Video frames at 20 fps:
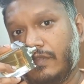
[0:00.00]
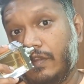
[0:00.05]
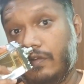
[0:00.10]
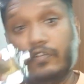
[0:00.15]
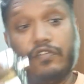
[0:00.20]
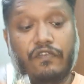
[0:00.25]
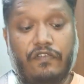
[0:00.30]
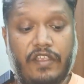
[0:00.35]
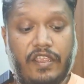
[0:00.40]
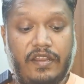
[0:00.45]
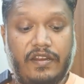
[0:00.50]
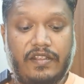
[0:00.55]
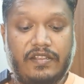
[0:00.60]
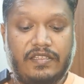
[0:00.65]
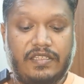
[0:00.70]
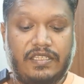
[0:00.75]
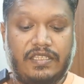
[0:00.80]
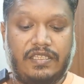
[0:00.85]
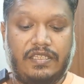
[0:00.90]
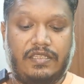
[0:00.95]
good
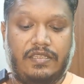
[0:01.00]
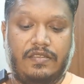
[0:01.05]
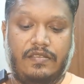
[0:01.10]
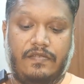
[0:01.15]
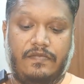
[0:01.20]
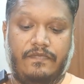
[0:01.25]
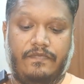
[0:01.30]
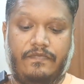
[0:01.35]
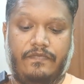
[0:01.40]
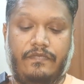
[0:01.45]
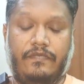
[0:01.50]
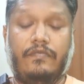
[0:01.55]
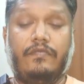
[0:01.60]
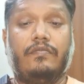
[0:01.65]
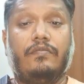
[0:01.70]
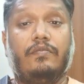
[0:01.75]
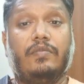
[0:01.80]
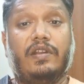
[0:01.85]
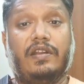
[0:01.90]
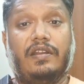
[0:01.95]
fragrance,
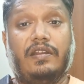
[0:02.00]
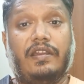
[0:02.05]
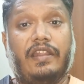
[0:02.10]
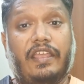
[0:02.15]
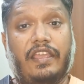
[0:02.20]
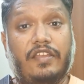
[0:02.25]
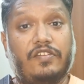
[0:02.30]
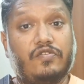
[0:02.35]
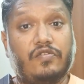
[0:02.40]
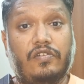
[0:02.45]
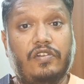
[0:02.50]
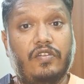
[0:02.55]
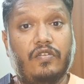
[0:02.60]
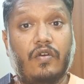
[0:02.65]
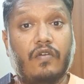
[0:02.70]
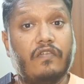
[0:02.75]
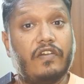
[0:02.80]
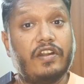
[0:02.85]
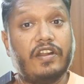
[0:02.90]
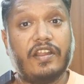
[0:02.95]
but like I told
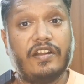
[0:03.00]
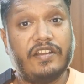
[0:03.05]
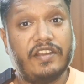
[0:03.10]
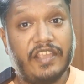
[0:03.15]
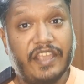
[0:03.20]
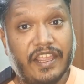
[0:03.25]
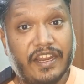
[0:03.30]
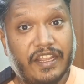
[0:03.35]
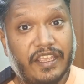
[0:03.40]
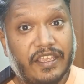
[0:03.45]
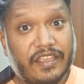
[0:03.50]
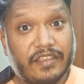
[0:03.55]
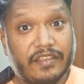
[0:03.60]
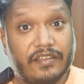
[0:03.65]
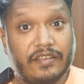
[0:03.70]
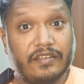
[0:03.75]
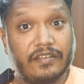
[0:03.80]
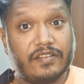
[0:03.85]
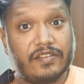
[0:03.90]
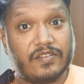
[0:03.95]
you, overdone DNA.
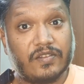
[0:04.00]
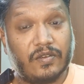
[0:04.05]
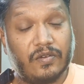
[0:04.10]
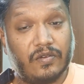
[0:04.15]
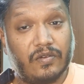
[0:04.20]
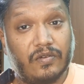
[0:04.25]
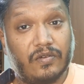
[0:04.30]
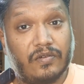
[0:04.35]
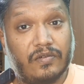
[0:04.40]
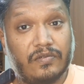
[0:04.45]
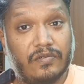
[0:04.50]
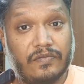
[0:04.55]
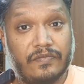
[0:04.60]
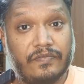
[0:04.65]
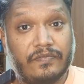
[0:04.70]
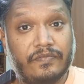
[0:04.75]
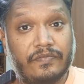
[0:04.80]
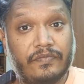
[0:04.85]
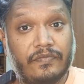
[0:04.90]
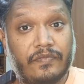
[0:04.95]
So
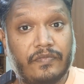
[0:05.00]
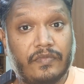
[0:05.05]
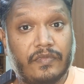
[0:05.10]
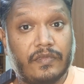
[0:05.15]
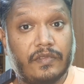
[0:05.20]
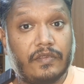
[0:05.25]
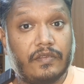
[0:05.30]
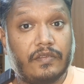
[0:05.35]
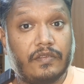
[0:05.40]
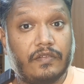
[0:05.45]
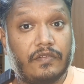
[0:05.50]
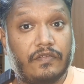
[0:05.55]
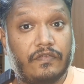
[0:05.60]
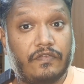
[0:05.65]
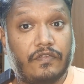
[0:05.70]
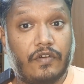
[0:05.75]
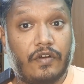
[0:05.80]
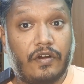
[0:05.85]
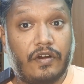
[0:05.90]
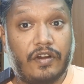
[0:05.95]

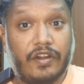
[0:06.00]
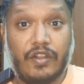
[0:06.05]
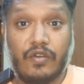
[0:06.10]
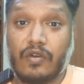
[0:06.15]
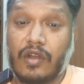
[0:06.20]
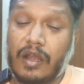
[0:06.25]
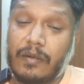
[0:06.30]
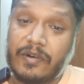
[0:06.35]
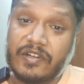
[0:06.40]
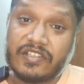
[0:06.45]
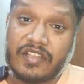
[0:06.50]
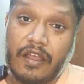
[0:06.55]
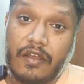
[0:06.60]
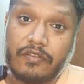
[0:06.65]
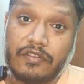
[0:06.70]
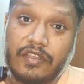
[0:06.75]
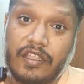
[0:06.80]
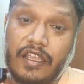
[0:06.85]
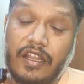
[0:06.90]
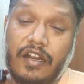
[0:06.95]
for newcomers
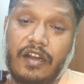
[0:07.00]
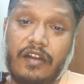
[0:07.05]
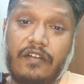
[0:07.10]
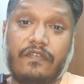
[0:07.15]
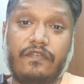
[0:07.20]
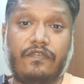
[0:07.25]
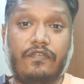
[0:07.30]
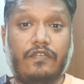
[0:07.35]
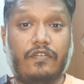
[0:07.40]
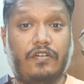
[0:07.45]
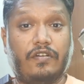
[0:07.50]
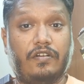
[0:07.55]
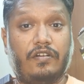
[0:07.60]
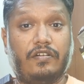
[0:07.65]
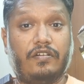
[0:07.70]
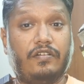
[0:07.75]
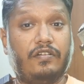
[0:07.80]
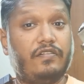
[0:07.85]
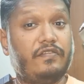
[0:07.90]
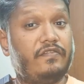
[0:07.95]
out there,
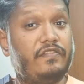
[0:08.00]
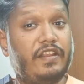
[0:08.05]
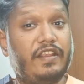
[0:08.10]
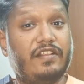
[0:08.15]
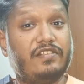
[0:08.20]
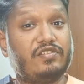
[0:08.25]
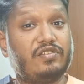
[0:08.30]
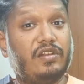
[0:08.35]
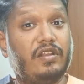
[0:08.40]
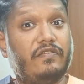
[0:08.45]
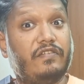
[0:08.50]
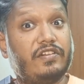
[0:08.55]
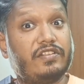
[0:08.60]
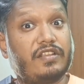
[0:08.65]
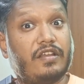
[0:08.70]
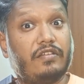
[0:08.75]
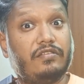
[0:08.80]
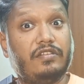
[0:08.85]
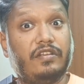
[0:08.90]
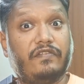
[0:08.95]
for fragrance
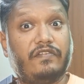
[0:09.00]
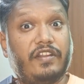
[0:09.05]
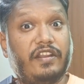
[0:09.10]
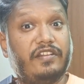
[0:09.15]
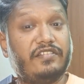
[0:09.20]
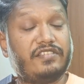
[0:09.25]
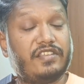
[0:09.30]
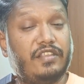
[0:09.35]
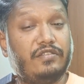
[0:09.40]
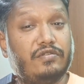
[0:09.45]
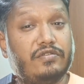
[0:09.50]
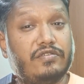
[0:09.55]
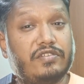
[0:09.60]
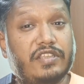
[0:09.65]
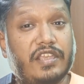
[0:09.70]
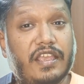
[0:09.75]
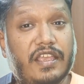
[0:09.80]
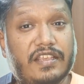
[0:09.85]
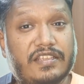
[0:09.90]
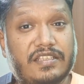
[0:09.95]
lovers out there, fragrance
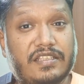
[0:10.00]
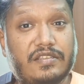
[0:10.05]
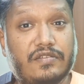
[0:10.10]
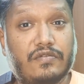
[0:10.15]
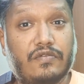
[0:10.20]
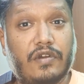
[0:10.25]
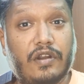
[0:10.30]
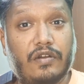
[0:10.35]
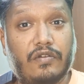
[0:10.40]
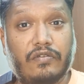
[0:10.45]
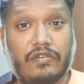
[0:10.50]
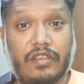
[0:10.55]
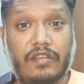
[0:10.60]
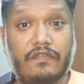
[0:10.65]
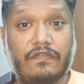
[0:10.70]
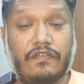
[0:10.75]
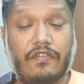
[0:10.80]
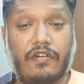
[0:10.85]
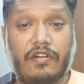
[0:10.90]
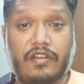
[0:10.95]
enthusiasts who are
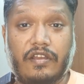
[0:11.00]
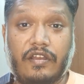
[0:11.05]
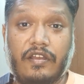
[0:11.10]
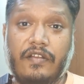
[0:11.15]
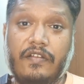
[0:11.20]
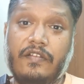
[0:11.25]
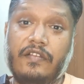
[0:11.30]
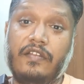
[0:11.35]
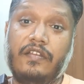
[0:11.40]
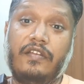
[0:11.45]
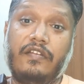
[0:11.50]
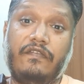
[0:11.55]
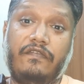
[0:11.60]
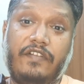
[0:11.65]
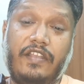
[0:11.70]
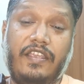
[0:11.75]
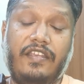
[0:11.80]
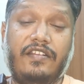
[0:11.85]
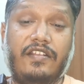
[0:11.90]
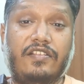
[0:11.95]
looking for a
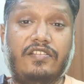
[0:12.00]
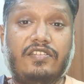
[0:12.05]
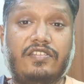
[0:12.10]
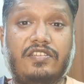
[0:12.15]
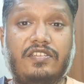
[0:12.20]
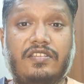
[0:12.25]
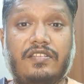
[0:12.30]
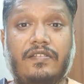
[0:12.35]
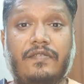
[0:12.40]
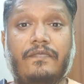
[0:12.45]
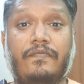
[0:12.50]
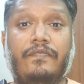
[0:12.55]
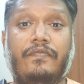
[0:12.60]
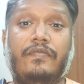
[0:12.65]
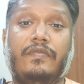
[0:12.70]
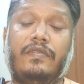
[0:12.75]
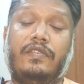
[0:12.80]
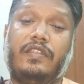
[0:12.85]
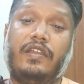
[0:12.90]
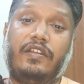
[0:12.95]
fragrance
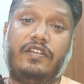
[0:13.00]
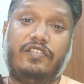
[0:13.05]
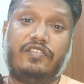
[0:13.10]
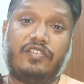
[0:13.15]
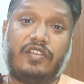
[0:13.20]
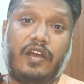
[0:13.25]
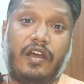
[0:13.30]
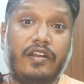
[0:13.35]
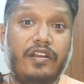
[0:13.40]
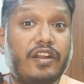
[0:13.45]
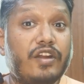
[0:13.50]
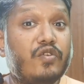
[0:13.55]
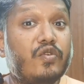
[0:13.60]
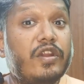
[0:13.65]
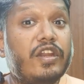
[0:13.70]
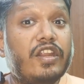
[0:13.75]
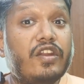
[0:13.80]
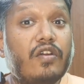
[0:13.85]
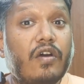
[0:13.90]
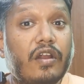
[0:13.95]
that is under
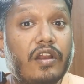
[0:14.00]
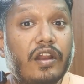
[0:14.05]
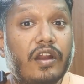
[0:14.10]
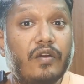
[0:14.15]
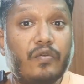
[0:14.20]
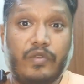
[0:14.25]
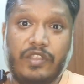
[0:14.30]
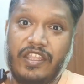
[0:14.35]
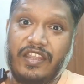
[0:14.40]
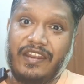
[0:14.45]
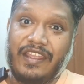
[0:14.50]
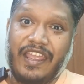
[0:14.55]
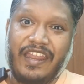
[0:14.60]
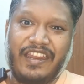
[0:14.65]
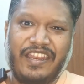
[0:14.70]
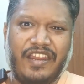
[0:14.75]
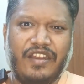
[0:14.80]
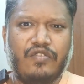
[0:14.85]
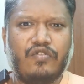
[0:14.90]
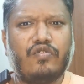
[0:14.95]
$20, within
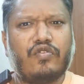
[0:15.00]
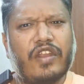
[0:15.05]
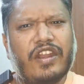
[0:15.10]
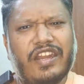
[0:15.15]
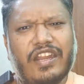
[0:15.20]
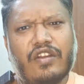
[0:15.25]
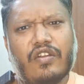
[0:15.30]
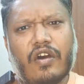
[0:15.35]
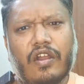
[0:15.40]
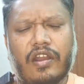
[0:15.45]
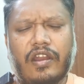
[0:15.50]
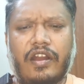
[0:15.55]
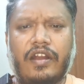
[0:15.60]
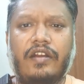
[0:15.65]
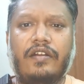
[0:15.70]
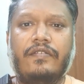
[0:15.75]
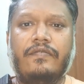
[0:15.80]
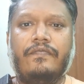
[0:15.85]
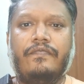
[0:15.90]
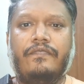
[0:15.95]
$18 to $20,